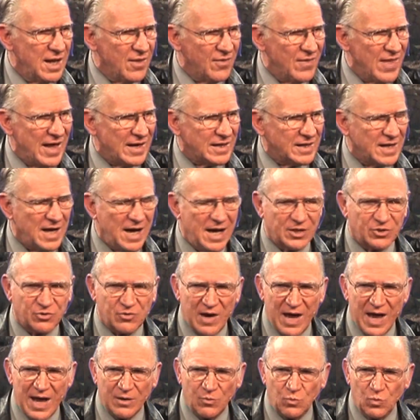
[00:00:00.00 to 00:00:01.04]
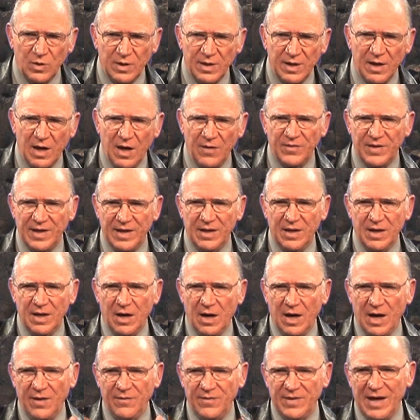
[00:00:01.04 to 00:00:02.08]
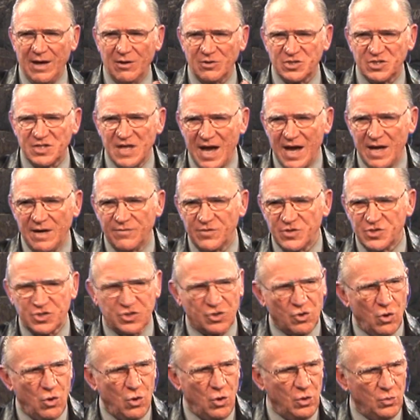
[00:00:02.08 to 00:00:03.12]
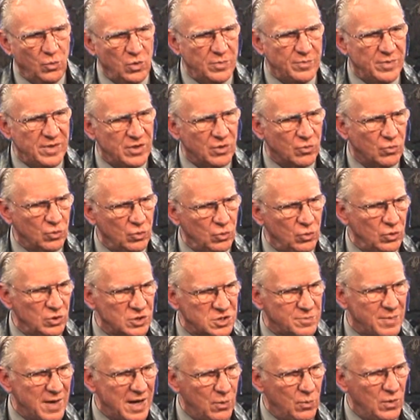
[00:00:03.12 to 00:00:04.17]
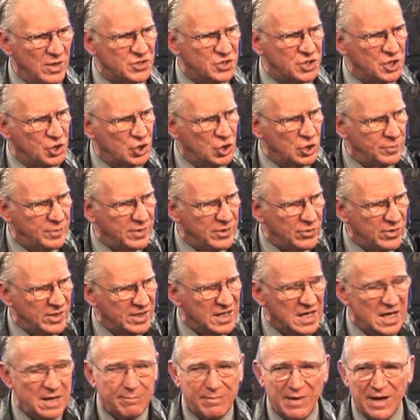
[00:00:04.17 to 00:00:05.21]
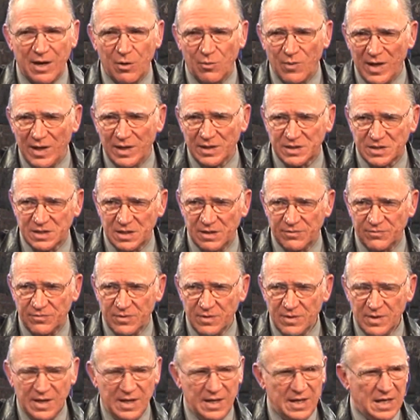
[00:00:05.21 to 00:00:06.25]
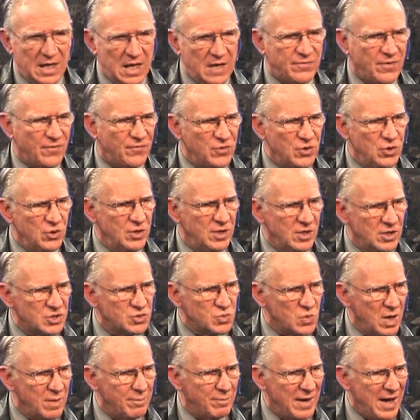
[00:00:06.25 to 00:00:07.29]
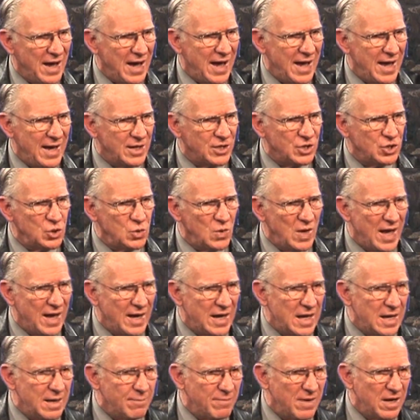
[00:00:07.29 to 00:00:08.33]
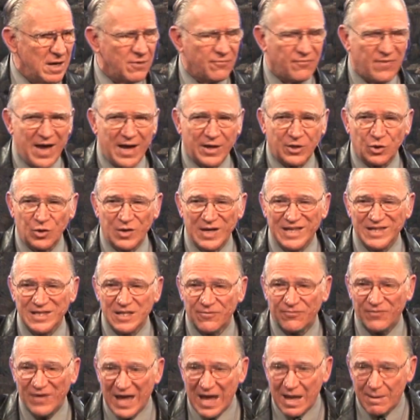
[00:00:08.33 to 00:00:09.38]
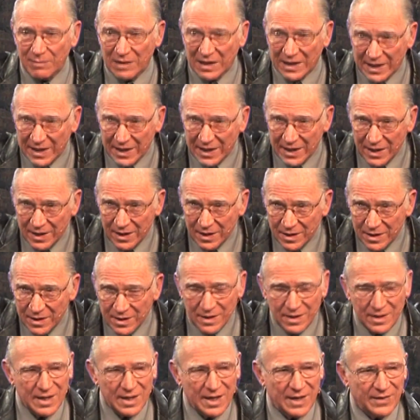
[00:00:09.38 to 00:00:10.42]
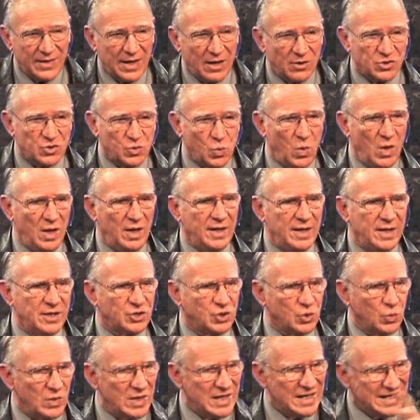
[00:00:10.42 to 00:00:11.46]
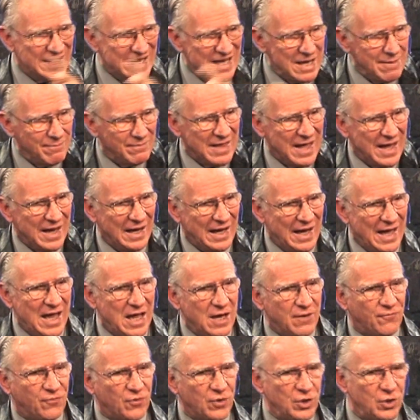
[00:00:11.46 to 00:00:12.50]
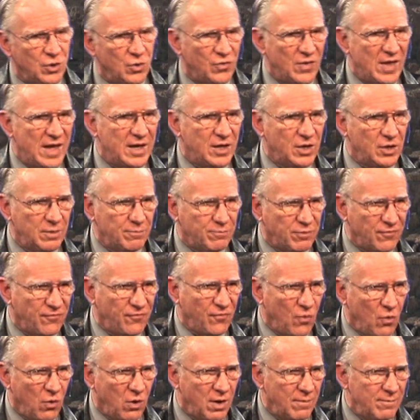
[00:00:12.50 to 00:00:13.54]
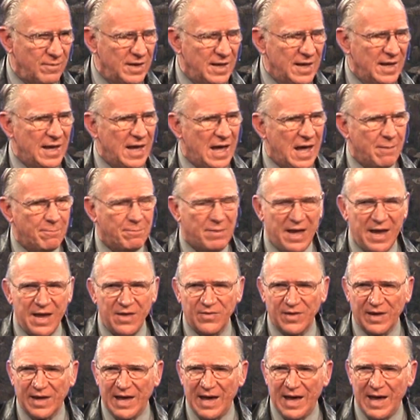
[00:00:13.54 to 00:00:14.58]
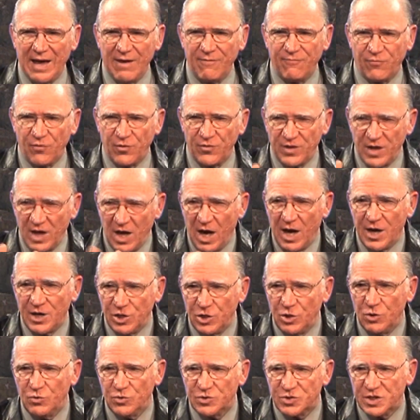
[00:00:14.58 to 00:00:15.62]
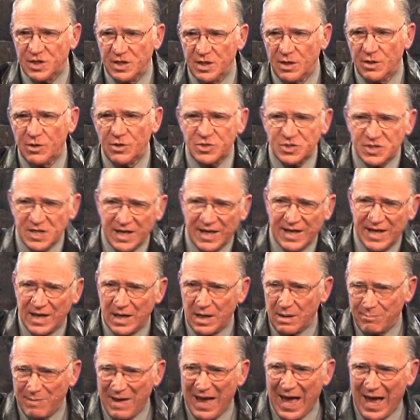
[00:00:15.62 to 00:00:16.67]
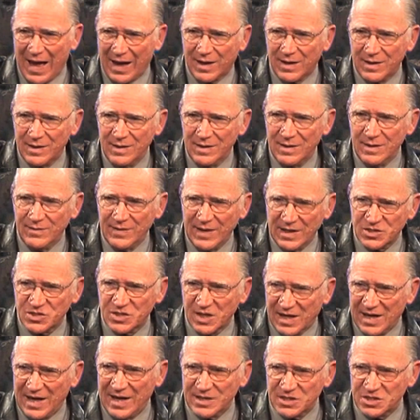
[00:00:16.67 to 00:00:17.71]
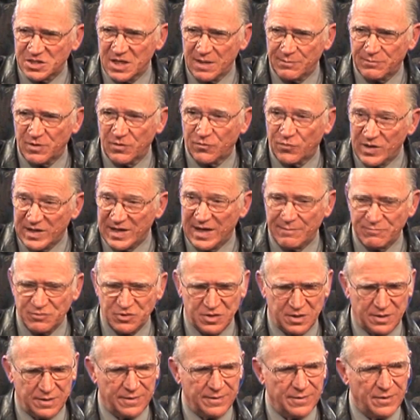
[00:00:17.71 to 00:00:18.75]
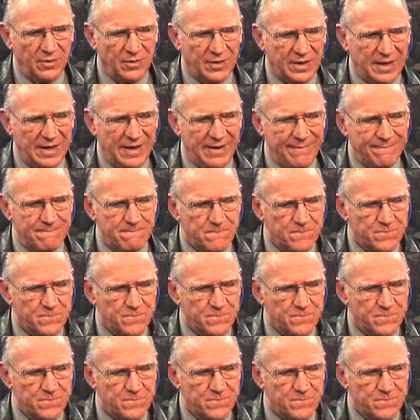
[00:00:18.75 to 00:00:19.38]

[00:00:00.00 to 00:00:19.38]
That contract would, on the outside of the scroll, would be the rules by which it could be redeemed by a relative. If a few years went by and you had a benefactor in the family that was willing to redeem that land for you, they could perform and pay the guy for the unused years and get it back. That's the concept of redemption, okay?